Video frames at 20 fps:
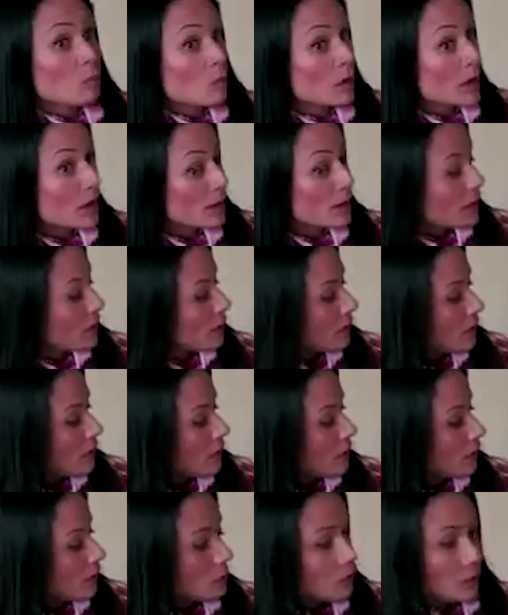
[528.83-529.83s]
That's
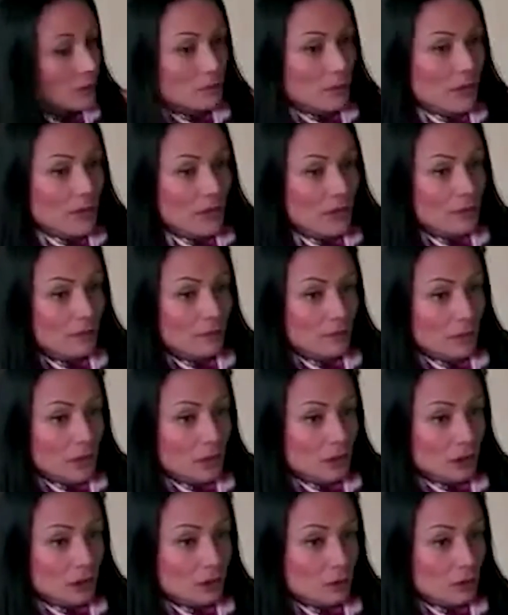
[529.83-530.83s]
Elizabeth. So they
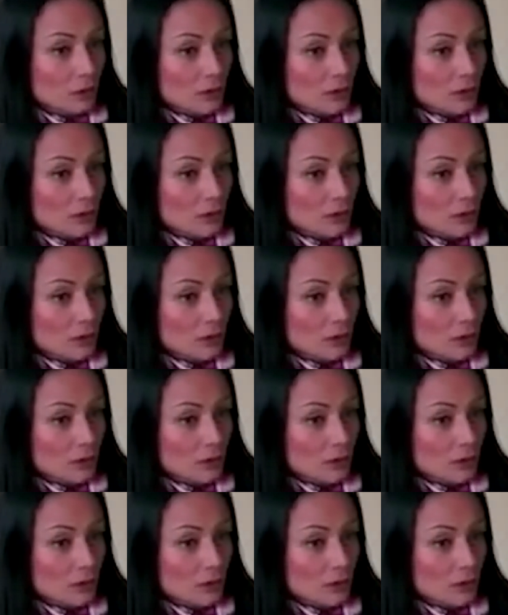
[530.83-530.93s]
grew